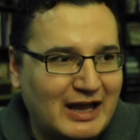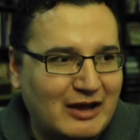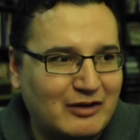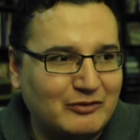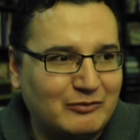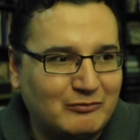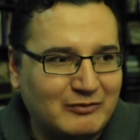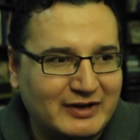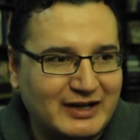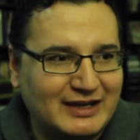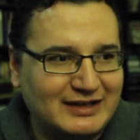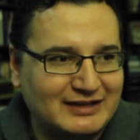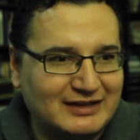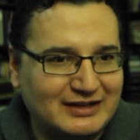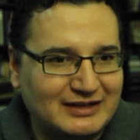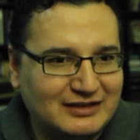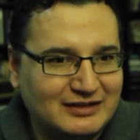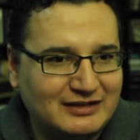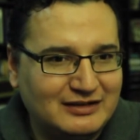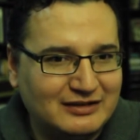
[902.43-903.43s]
out when I
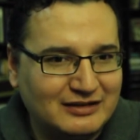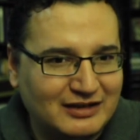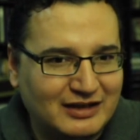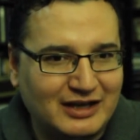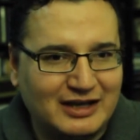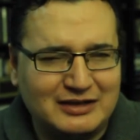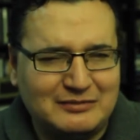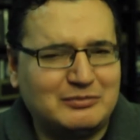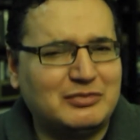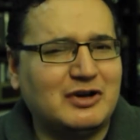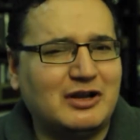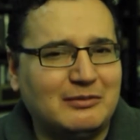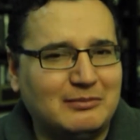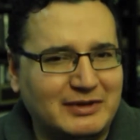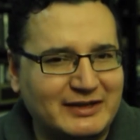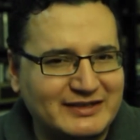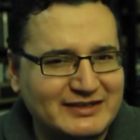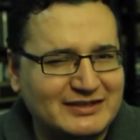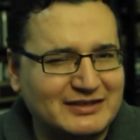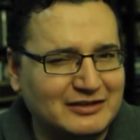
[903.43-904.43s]
did, I'd
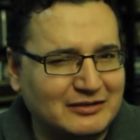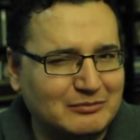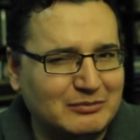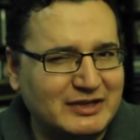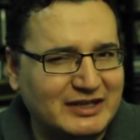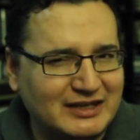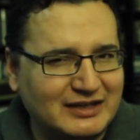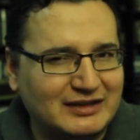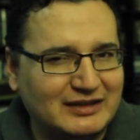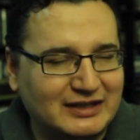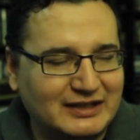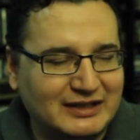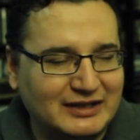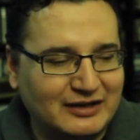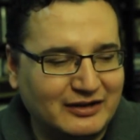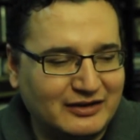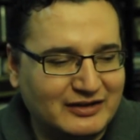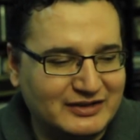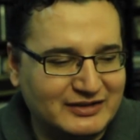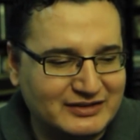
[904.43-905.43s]
probably still be in
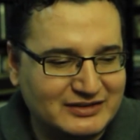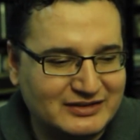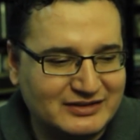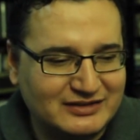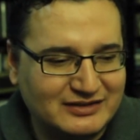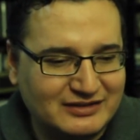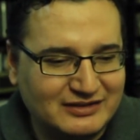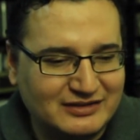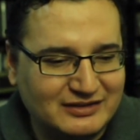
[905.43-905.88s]
there because,